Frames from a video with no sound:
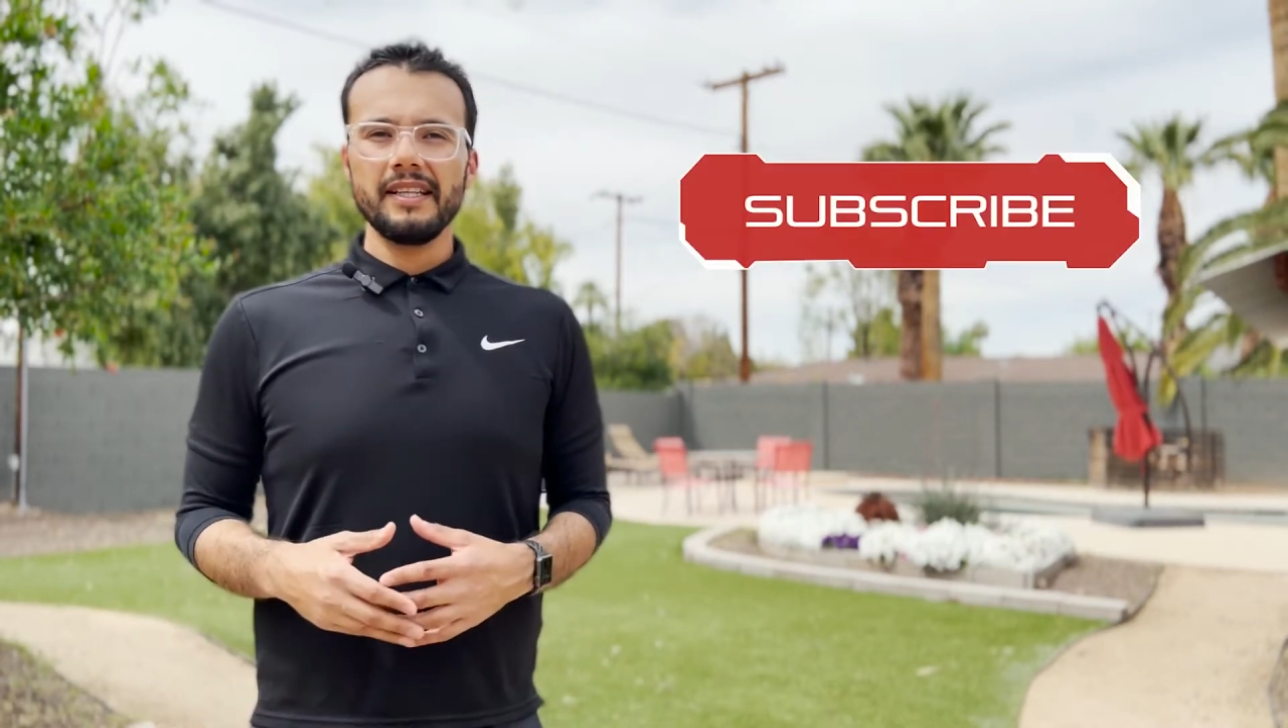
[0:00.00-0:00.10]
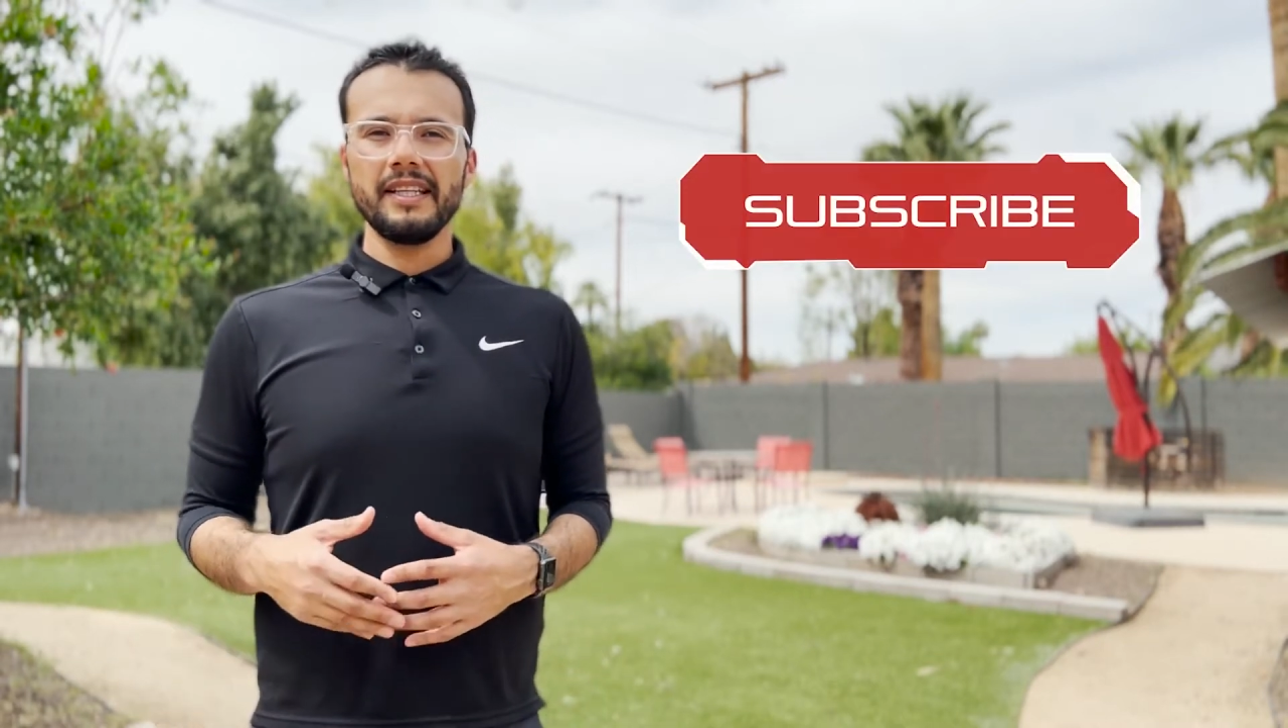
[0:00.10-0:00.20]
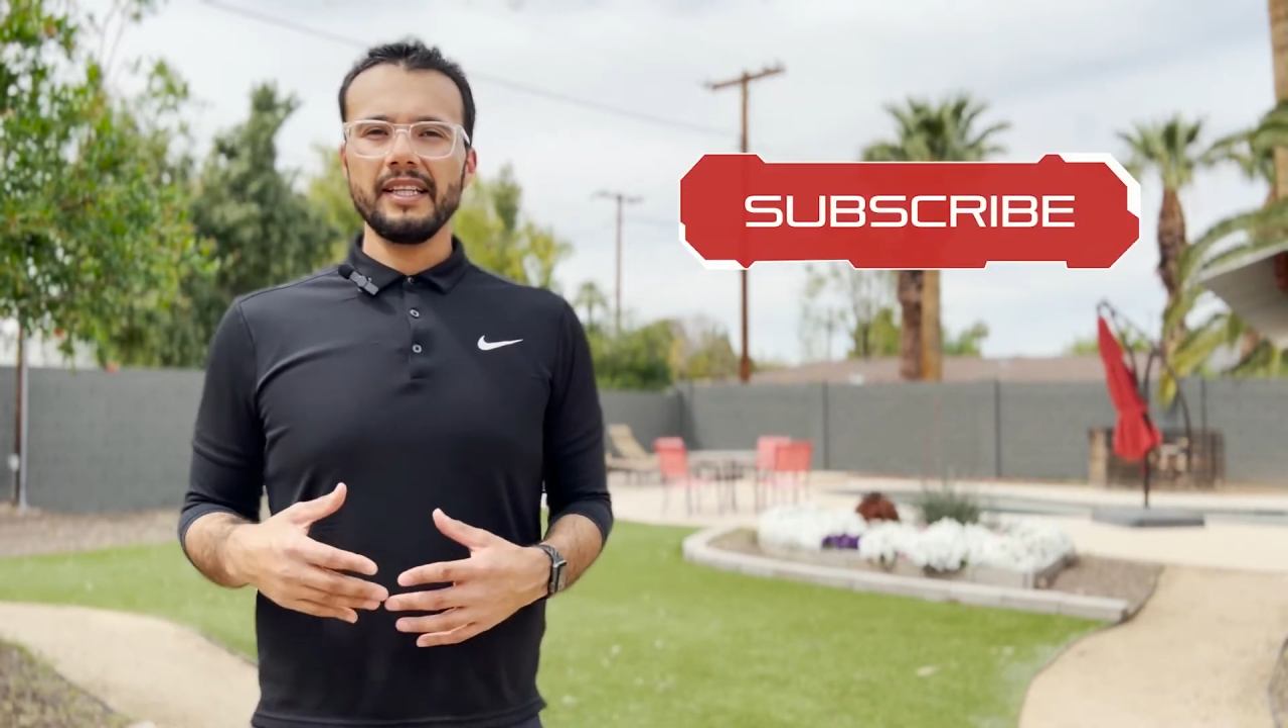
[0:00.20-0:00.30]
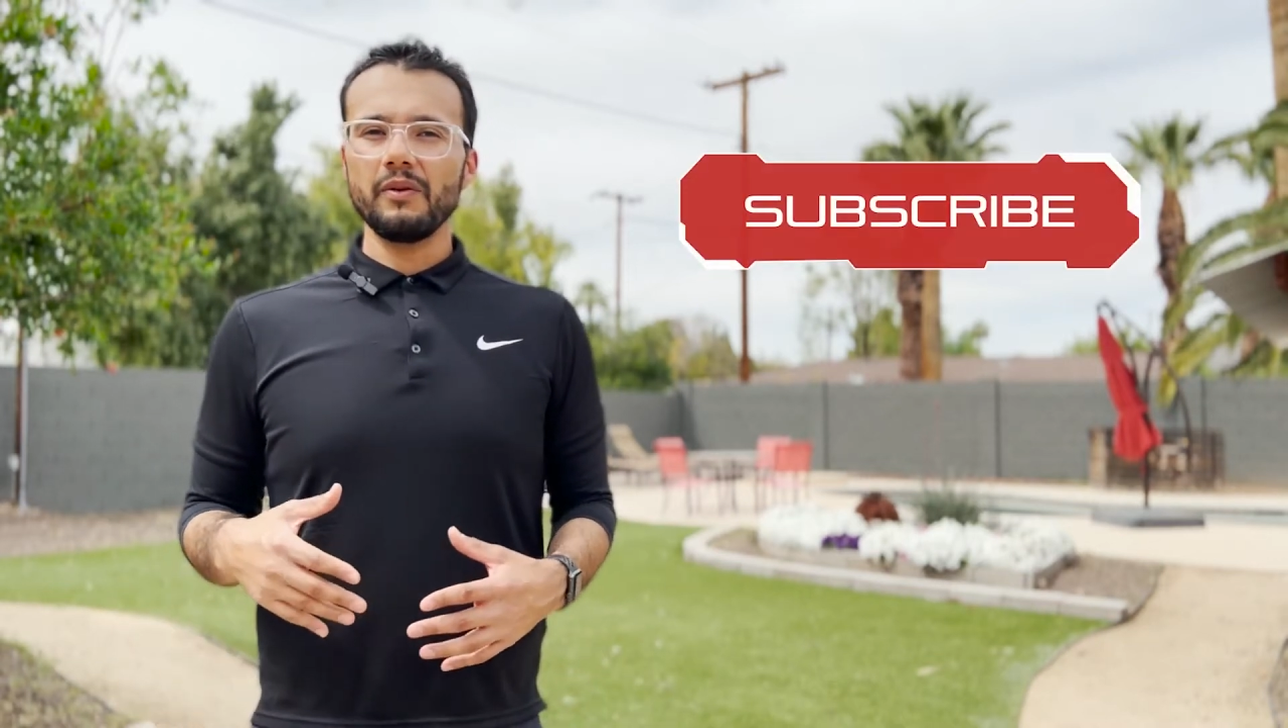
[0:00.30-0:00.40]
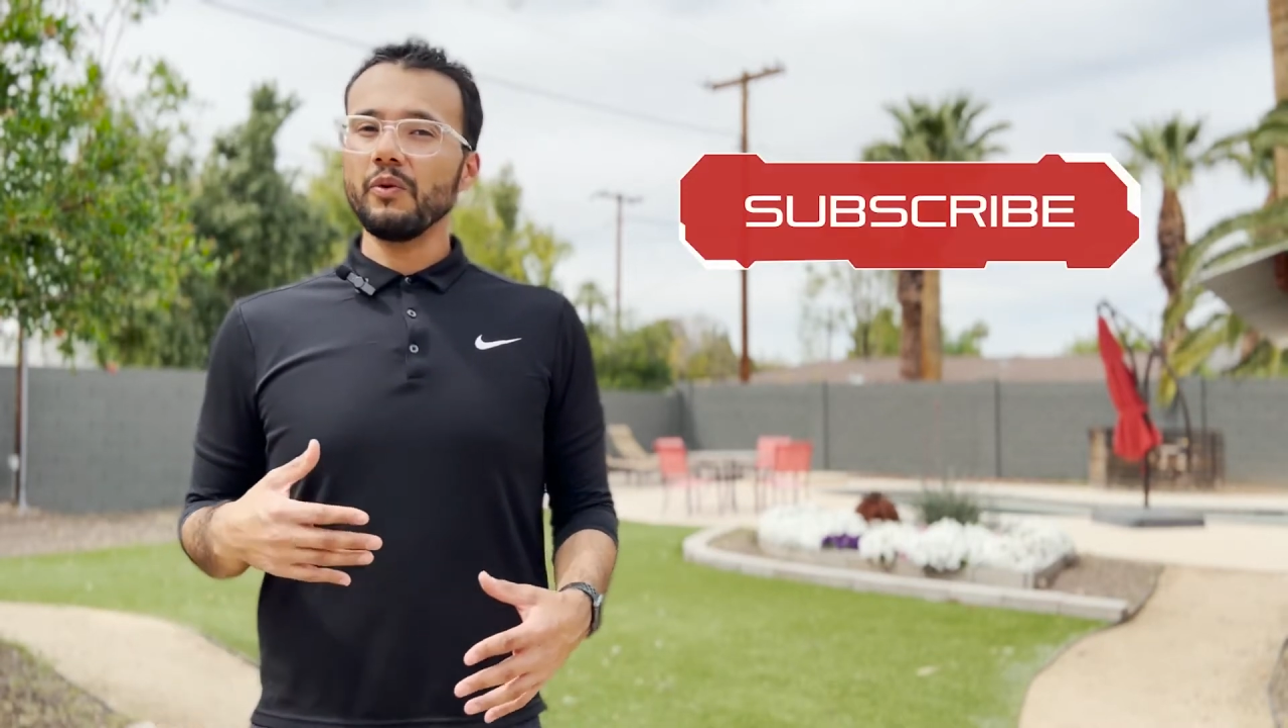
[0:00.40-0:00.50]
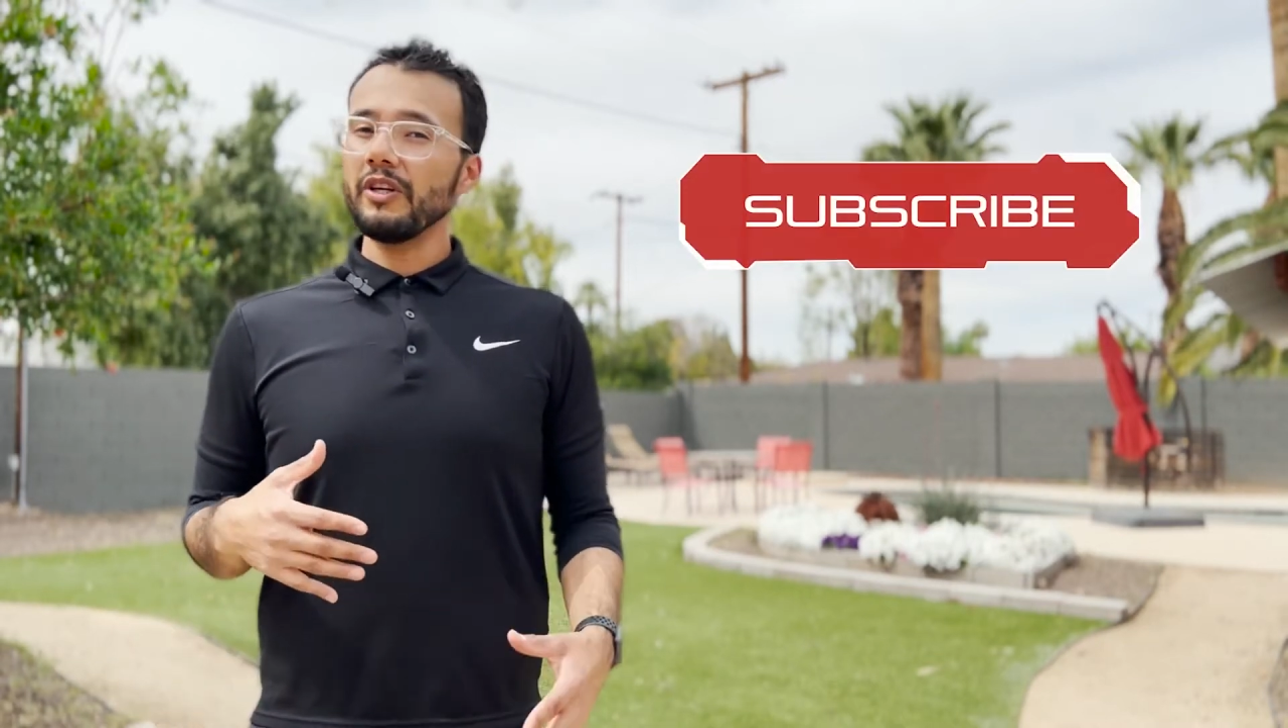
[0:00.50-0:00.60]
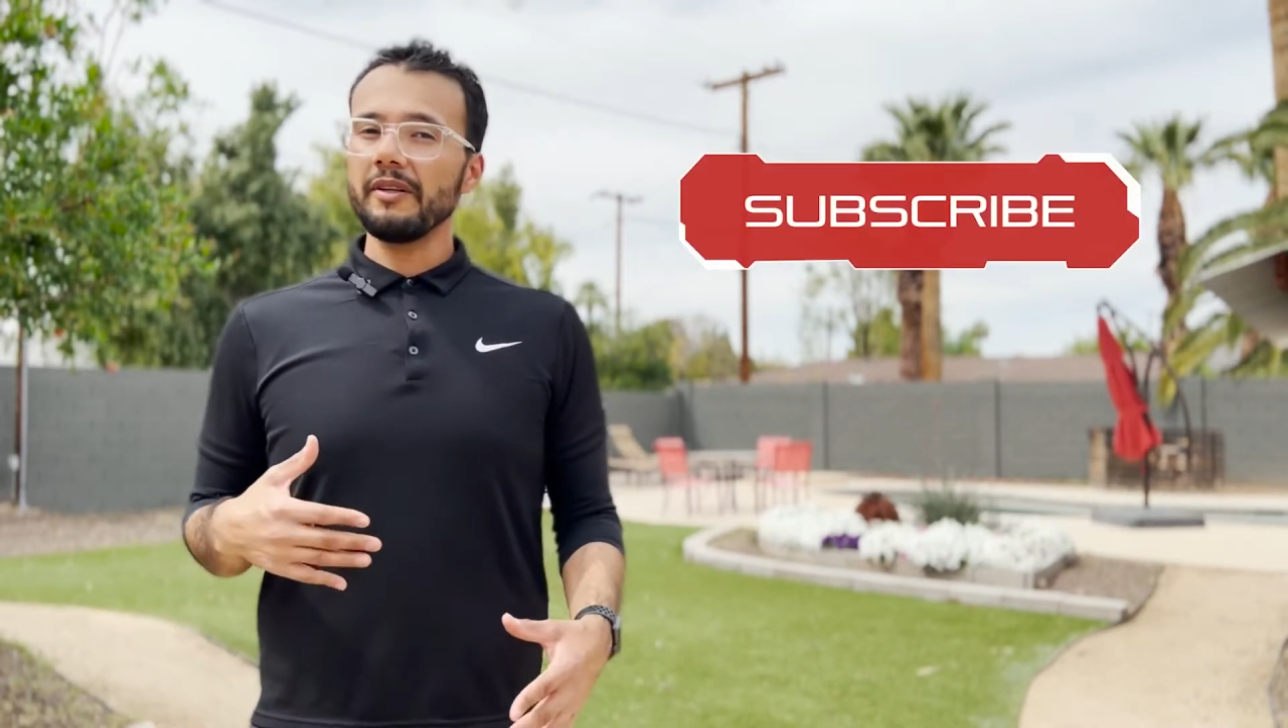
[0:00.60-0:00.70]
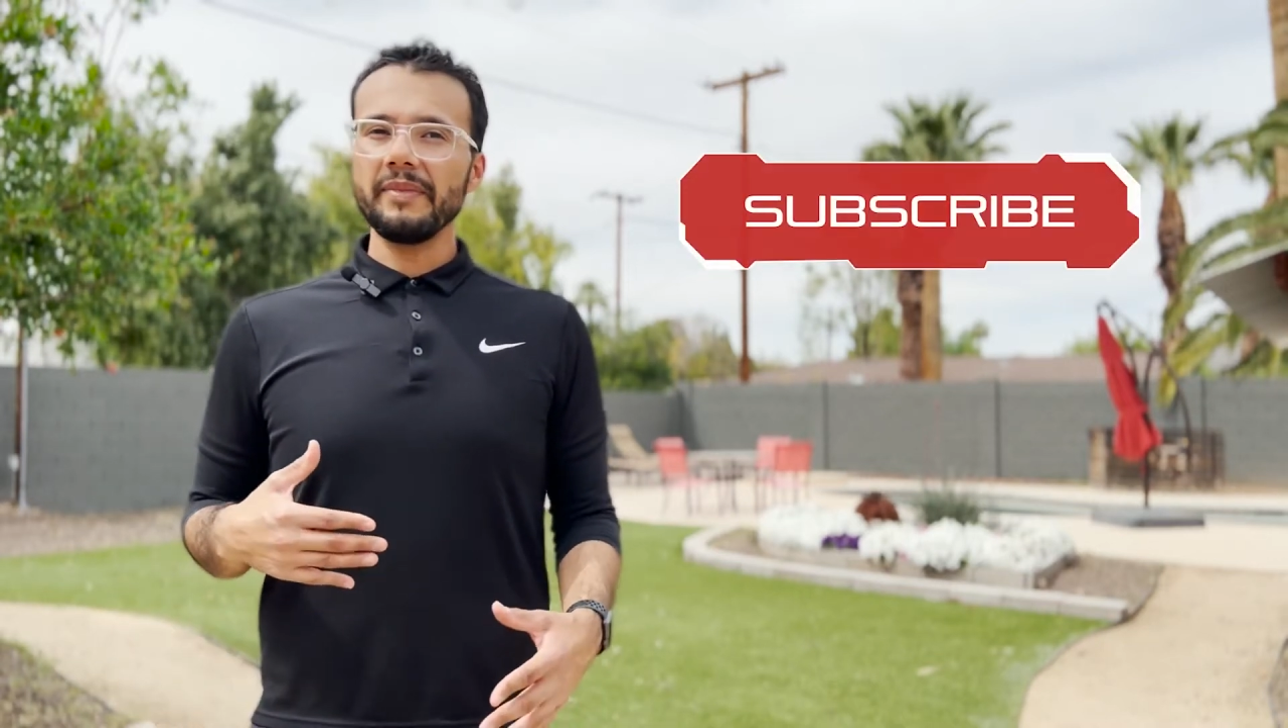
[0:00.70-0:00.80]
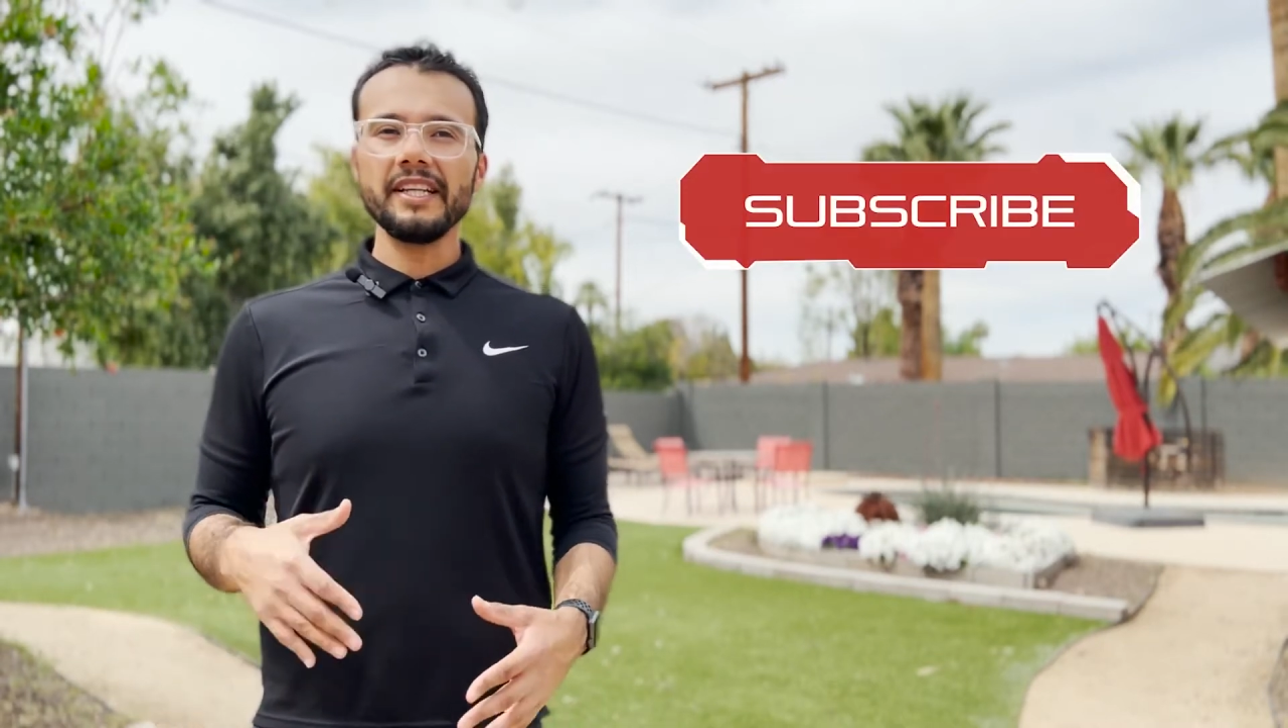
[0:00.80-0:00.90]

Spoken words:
It would